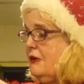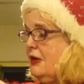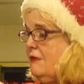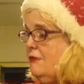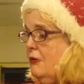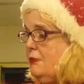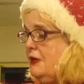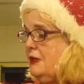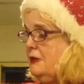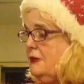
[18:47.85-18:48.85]
looking
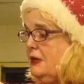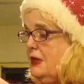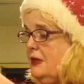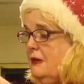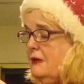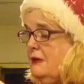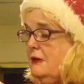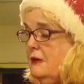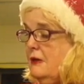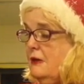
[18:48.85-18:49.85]
robins on here
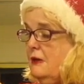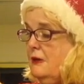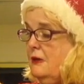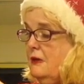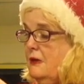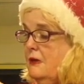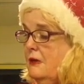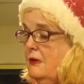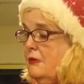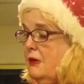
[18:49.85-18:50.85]

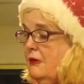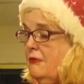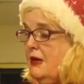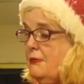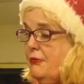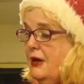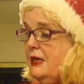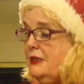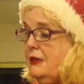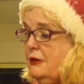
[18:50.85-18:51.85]
with the red
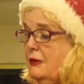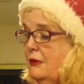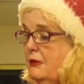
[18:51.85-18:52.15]
breast.